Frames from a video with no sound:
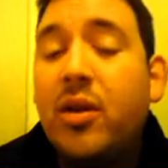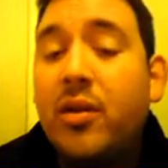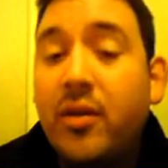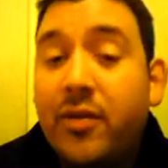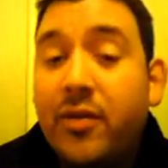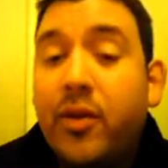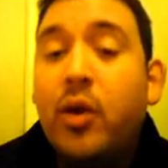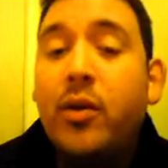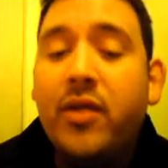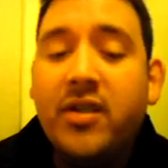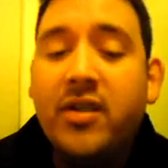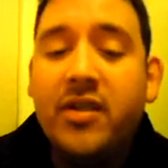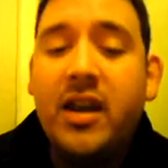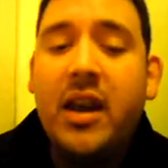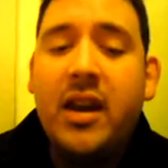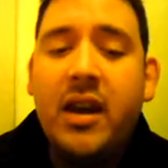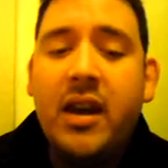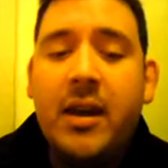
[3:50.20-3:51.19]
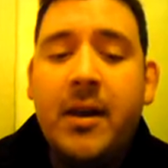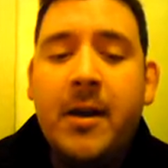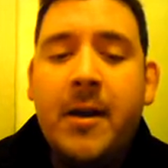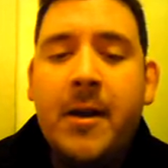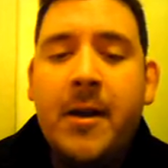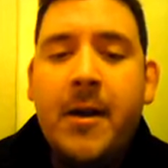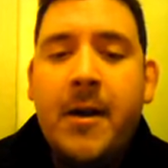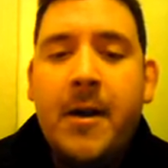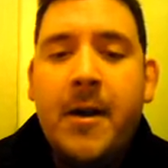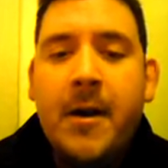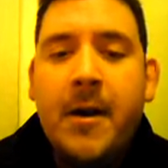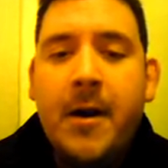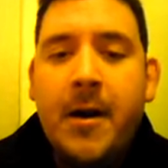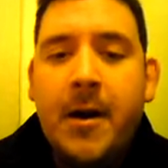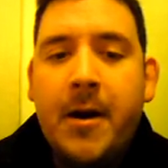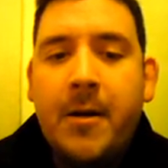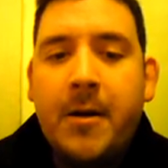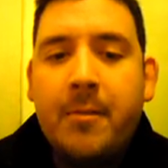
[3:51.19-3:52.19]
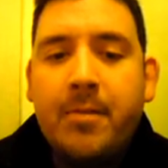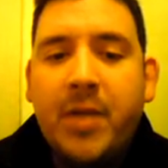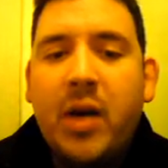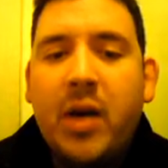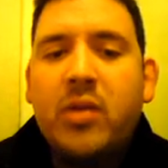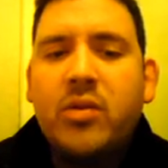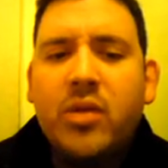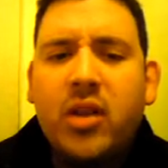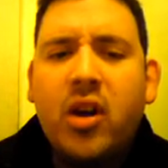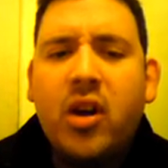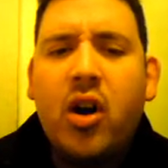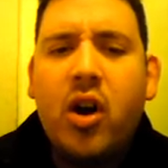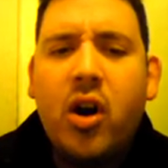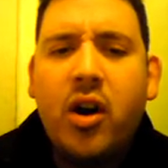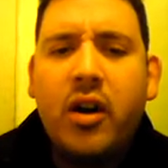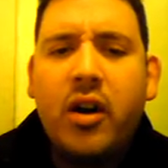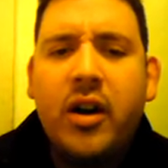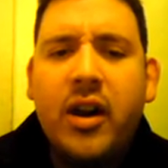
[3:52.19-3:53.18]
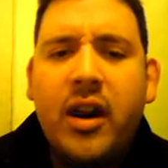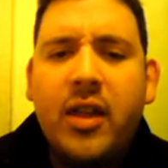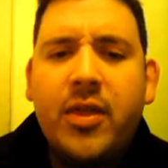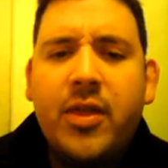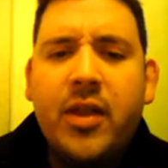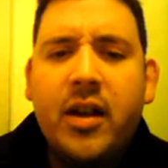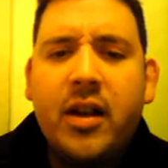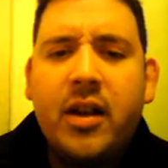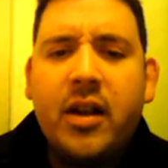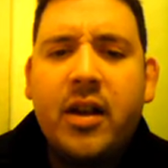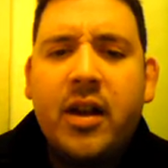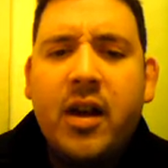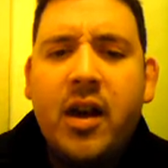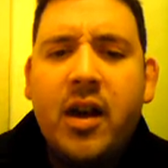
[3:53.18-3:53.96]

few of us get in. That was really hard, and I think